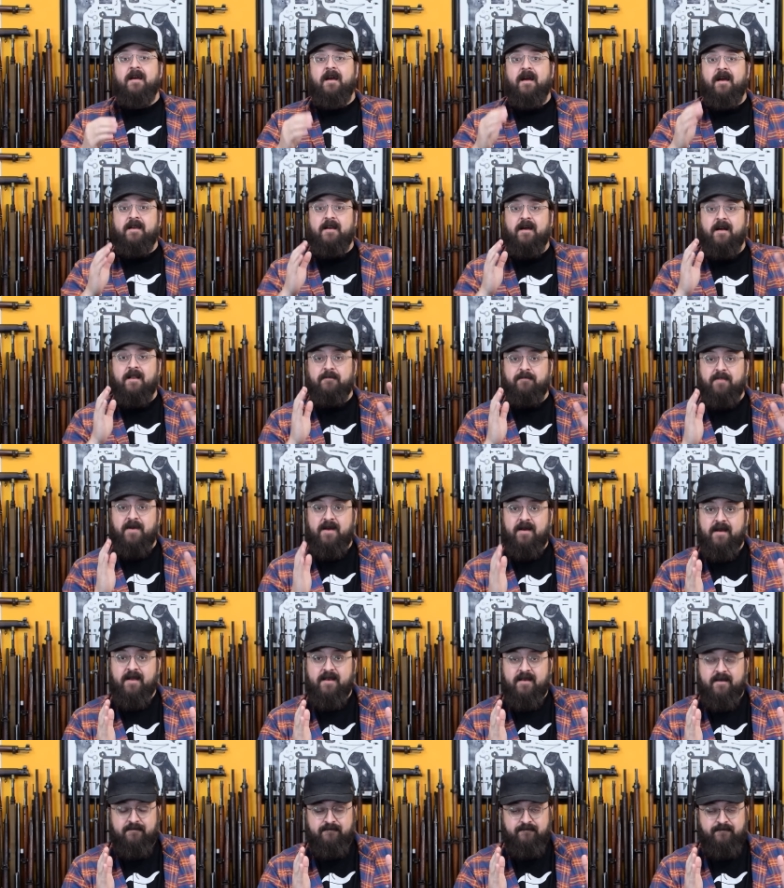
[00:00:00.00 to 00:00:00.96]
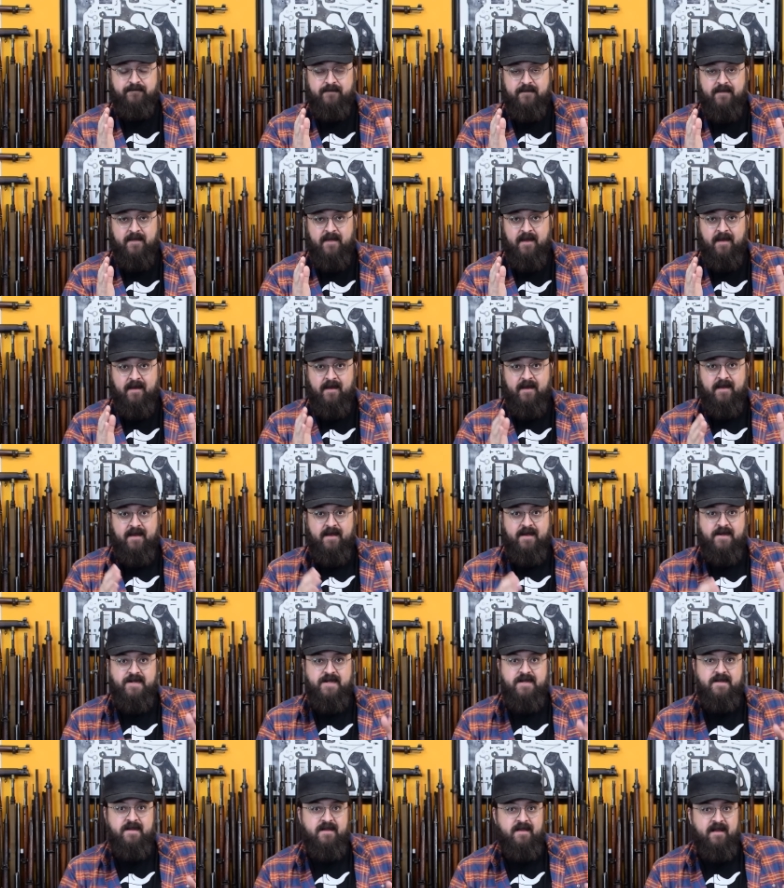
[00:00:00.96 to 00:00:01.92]
I got up behind him. He
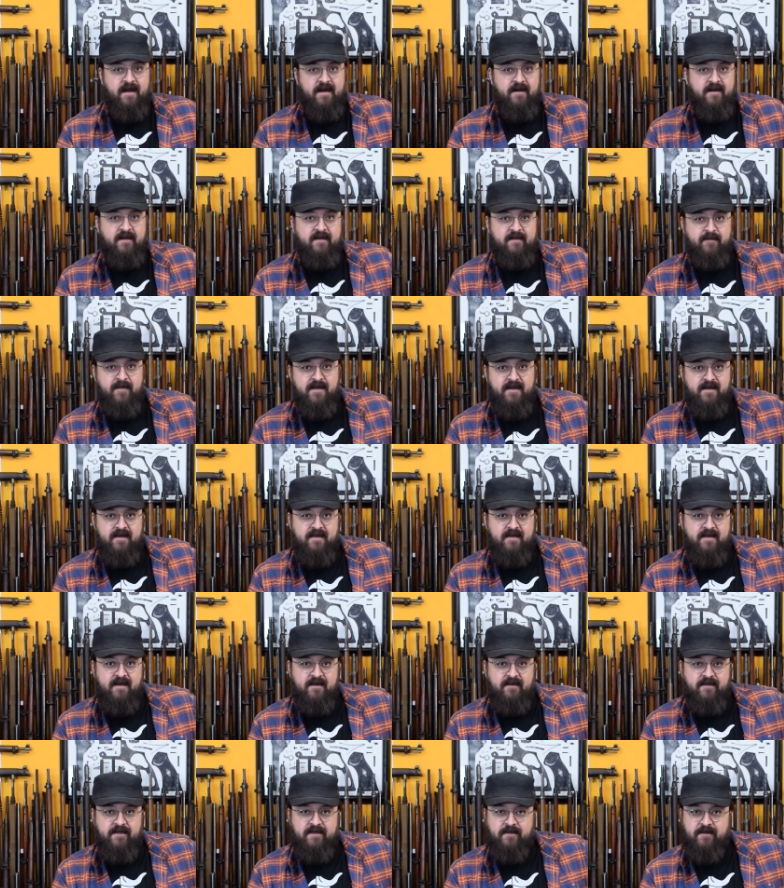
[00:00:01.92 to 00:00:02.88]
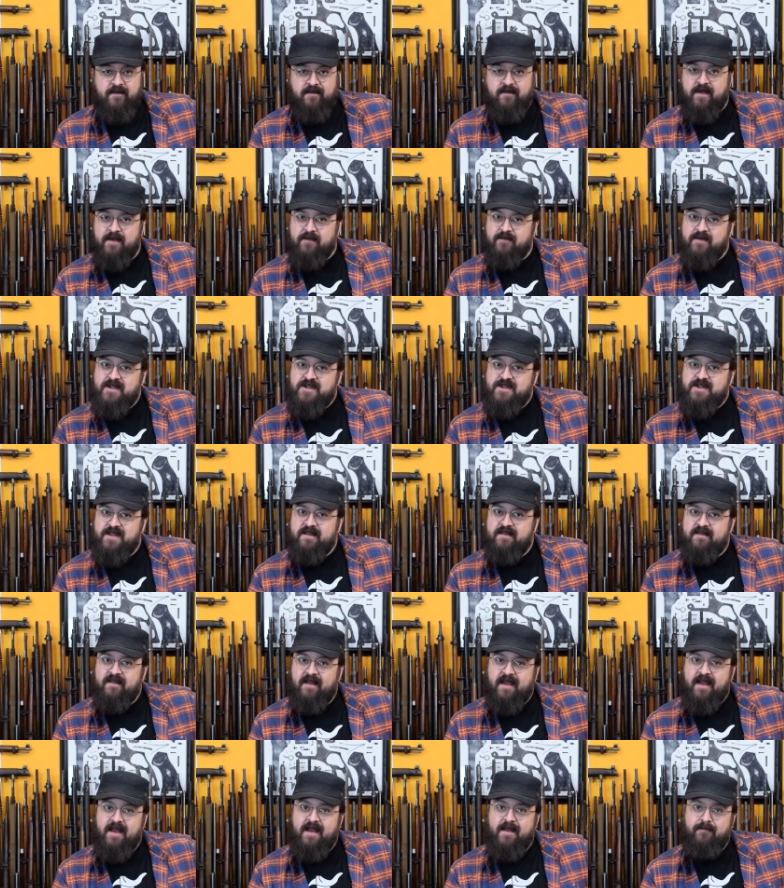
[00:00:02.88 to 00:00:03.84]
actually did that husbandly thing of sort of like reaching
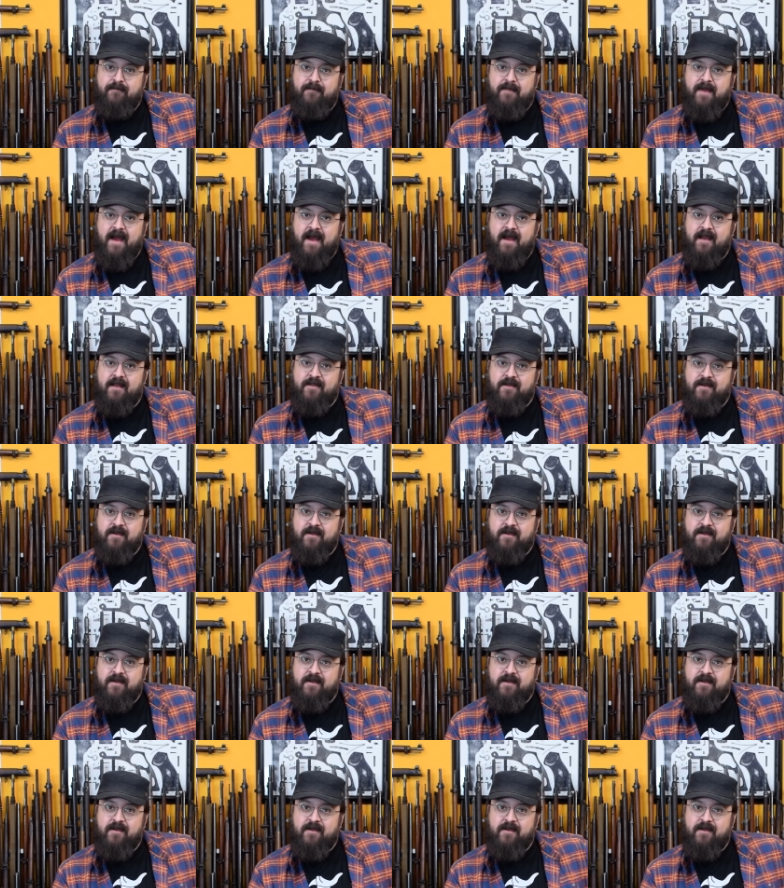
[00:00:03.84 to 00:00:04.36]
his hand back,